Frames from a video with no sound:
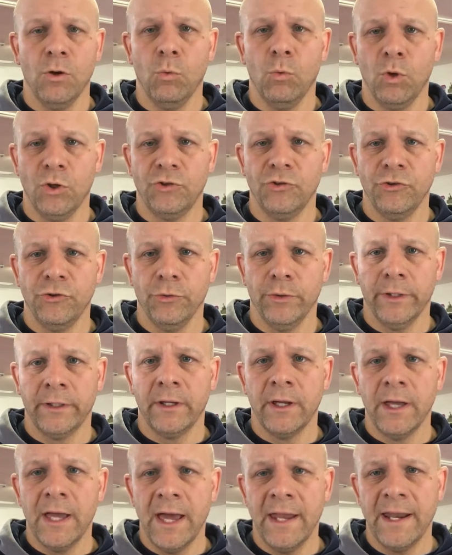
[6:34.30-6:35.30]
what you're doing.
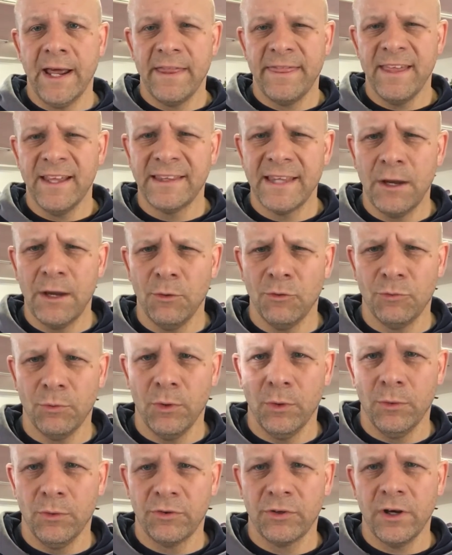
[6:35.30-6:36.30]
And I think that was
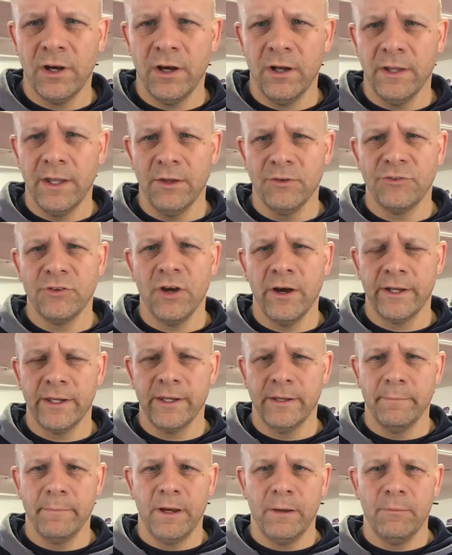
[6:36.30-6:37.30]
what it was called. I was
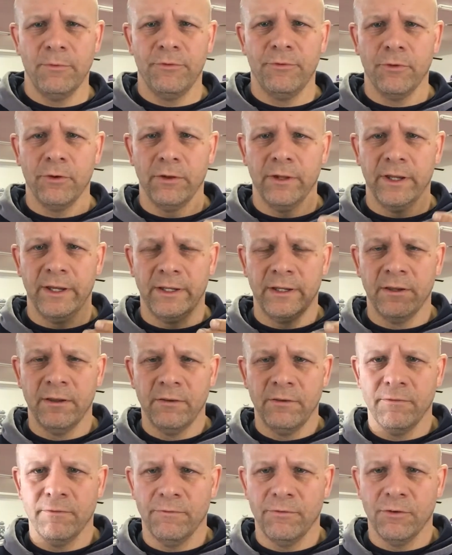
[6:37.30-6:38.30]
talking about before, like
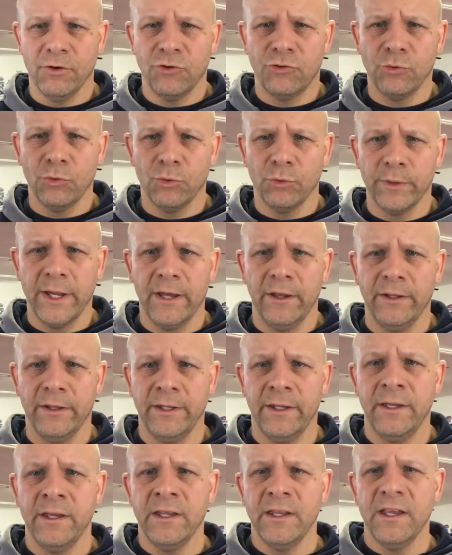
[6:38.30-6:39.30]
virtual
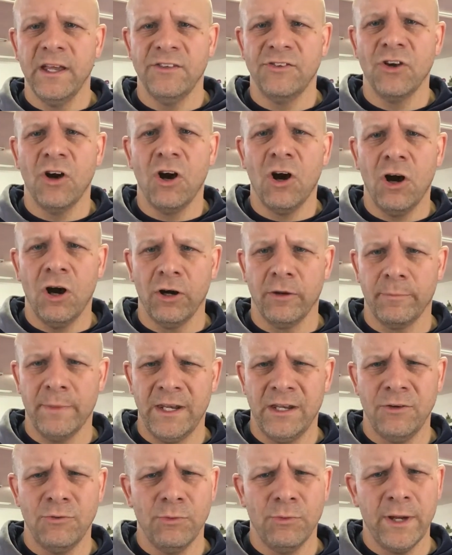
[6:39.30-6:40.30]
reality. It's
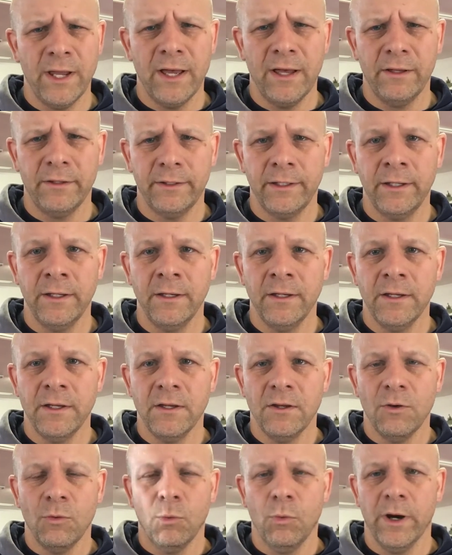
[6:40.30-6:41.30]
augmented reality,
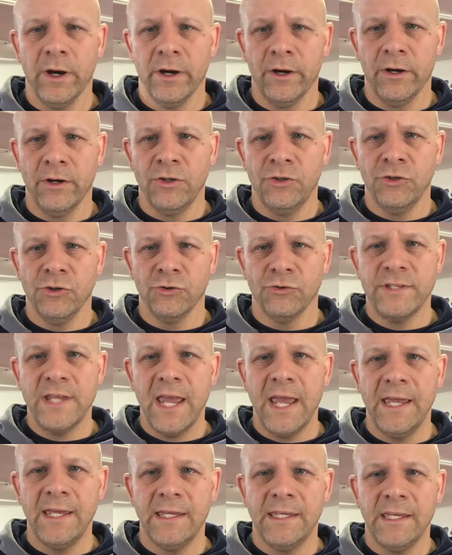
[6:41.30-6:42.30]
where you're
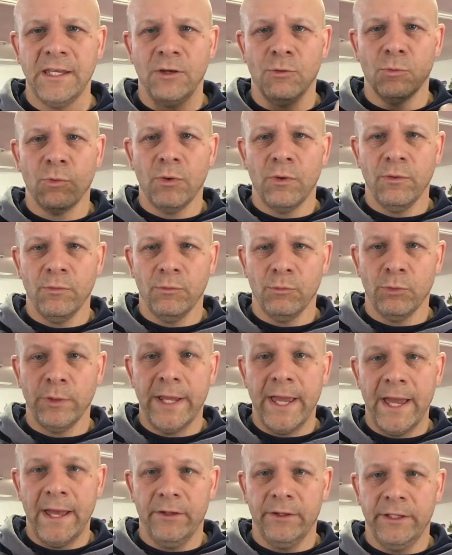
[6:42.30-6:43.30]
taking
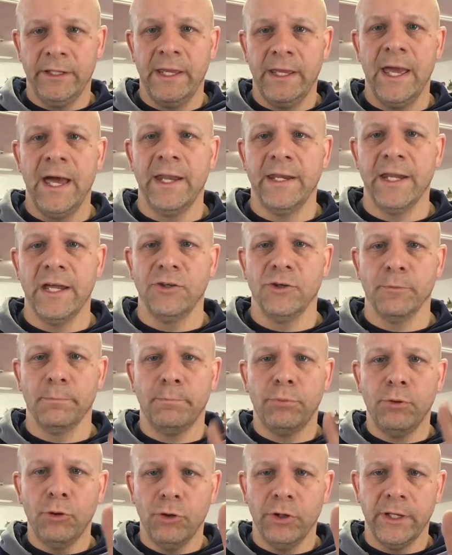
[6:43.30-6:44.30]
reality and then you're
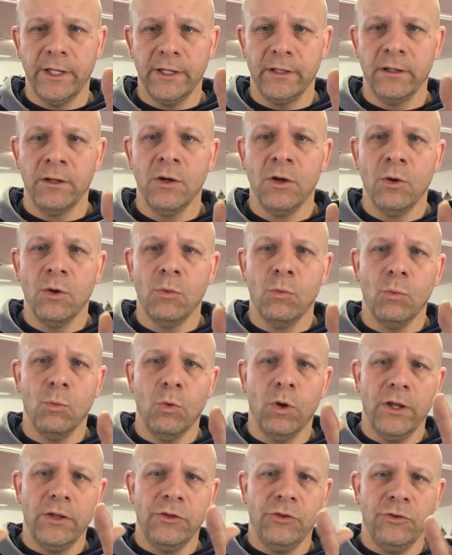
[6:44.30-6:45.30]
putting
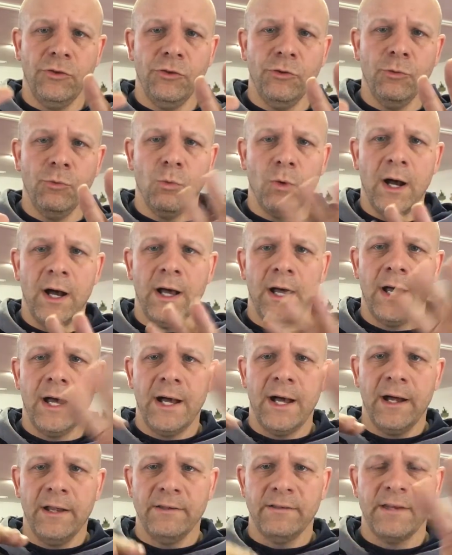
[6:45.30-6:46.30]
what you want
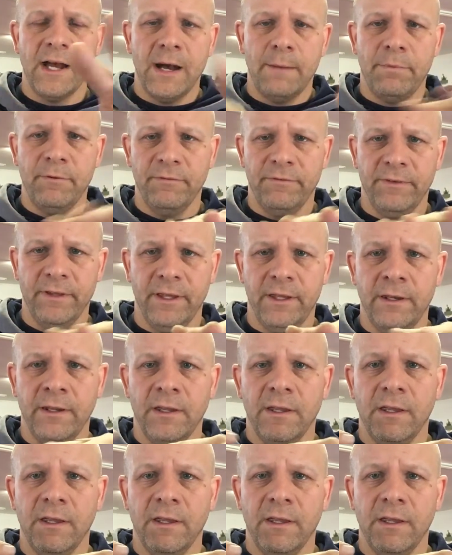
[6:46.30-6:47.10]
on top of it,